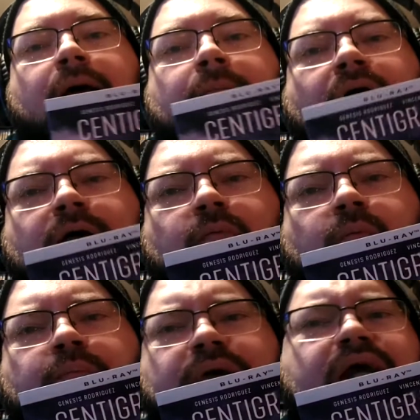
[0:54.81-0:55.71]
My
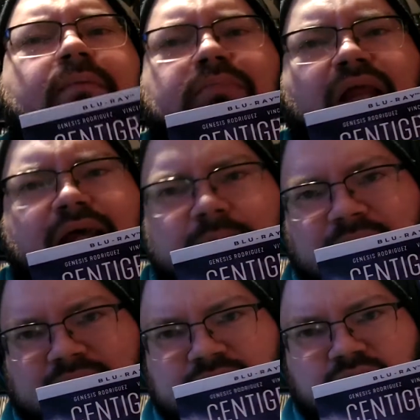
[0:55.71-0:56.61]
big complaint
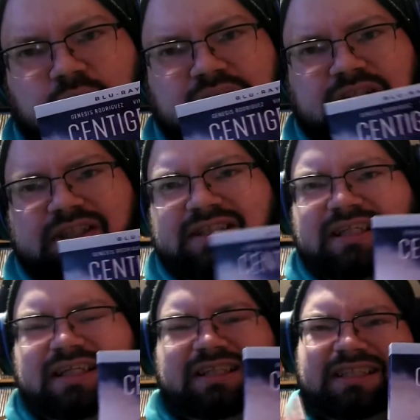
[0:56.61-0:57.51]
about this one is
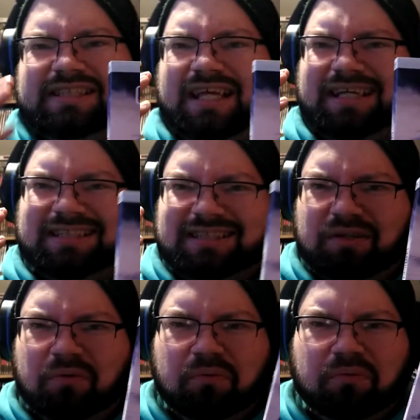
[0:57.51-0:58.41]
it just takes
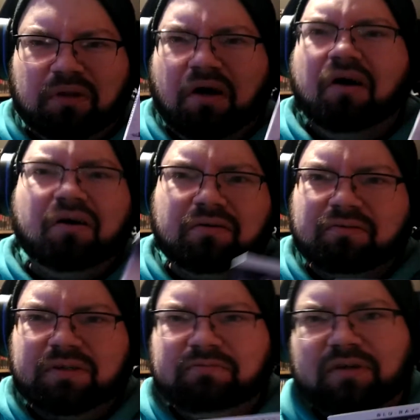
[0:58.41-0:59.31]
so long,
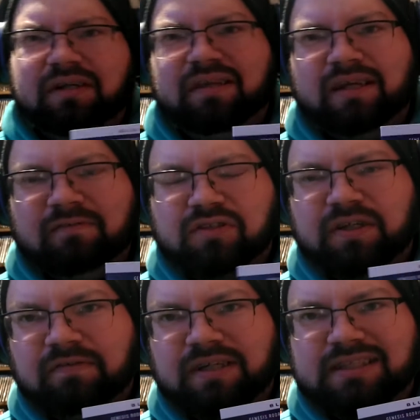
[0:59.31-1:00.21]
really, for anything of
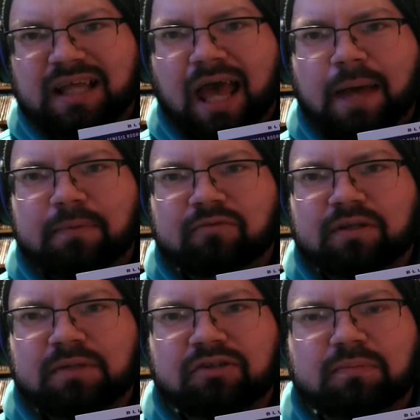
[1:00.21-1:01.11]
significance to happen for
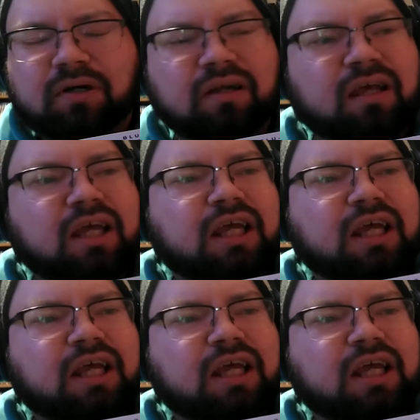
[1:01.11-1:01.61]
the most part.